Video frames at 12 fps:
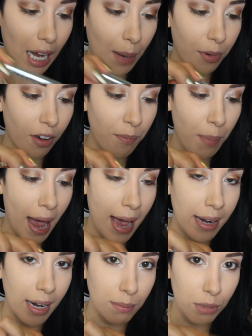type of
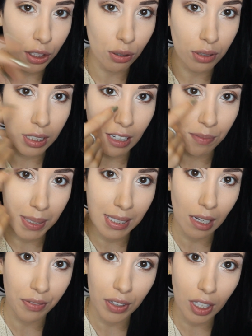pen. I'm just going to give
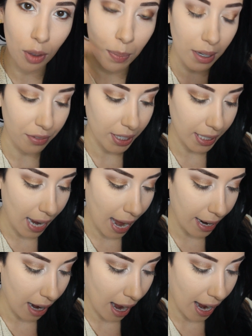myself a little bit of a
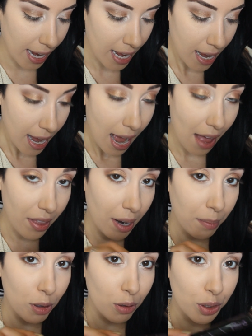cat eye, and
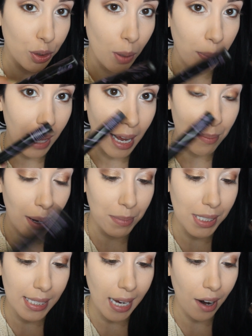then I'm going to apply my
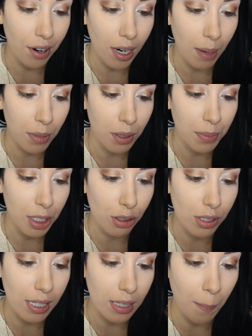mascara. I'm going to be
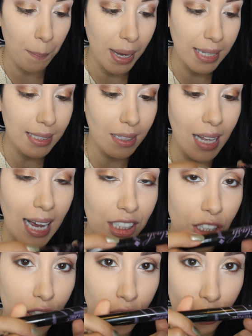using the Best
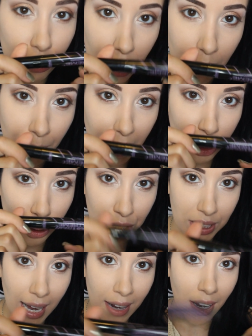Lash Extreme by
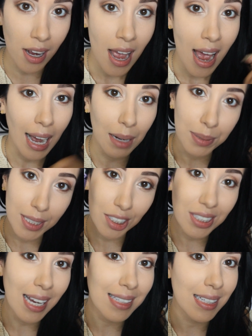Jordana. I'm
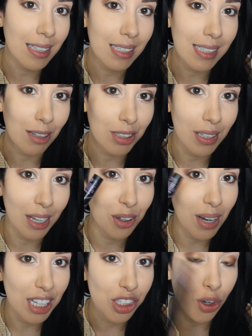still testing this out to let
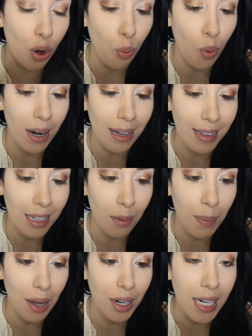you guys know what I think
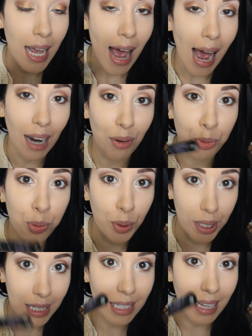about it. I
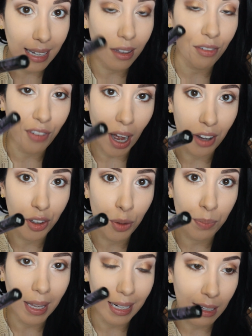really like the
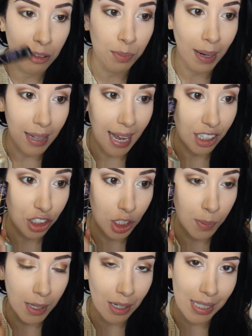volume that it gives my
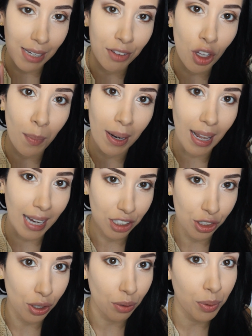lashes, because even though my
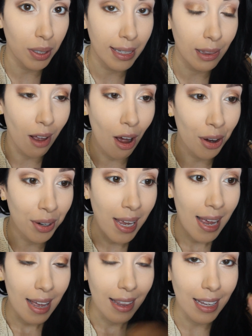lashes are really
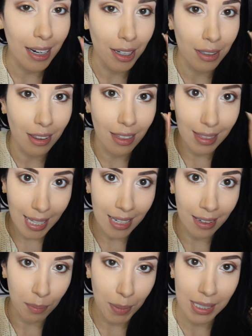long, they're
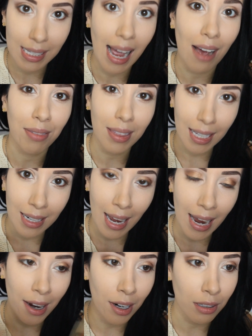thin because I have thin
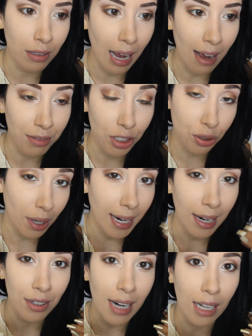hair, I have
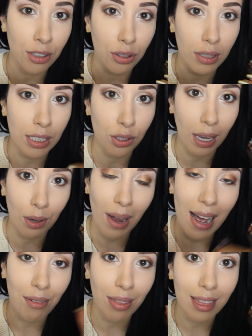straight hair naturally, so I
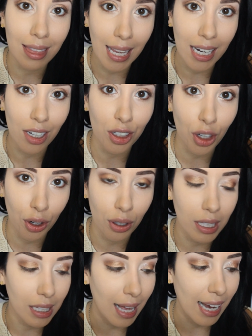don't have thick
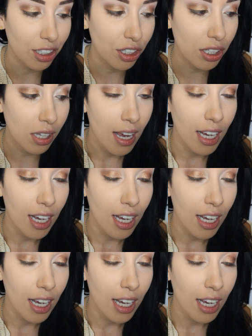curly lashes.